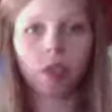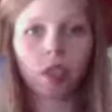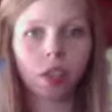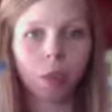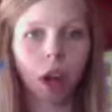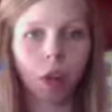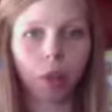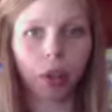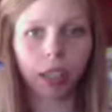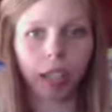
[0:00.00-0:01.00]
some
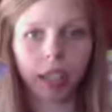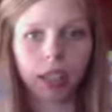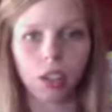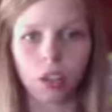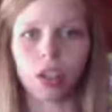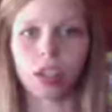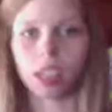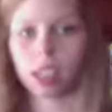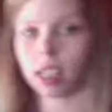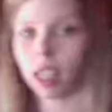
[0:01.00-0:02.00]
hard-boiled eggs, and you can
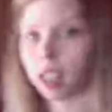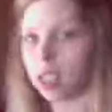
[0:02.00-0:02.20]
see that